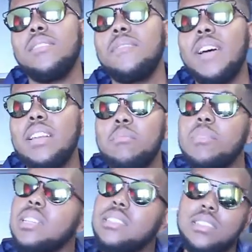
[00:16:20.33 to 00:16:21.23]
the
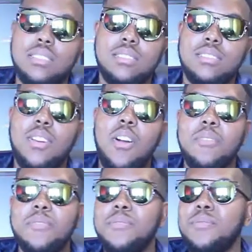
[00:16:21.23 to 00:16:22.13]
fundamentals
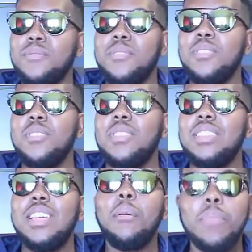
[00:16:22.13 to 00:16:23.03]
of
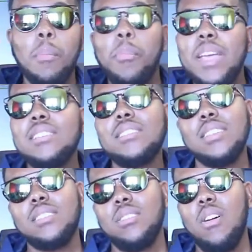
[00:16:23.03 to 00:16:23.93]
the
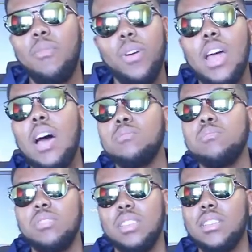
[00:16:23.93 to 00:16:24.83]
basics of what house
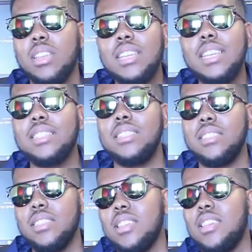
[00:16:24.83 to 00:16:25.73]
music is,
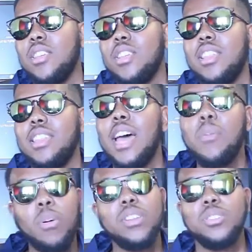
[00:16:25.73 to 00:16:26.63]

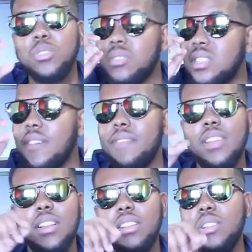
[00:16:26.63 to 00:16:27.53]
that one you should
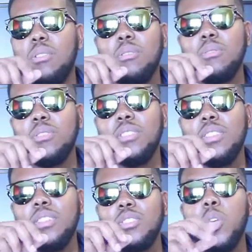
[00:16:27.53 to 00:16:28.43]
definitely know,
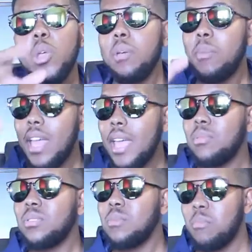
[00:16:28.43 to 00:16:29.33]
so you can be
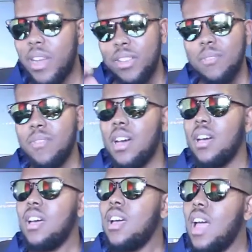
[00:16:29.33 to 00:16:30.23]
able to maneuver
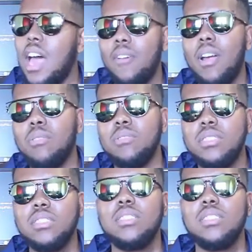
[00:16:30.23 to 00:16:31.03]
around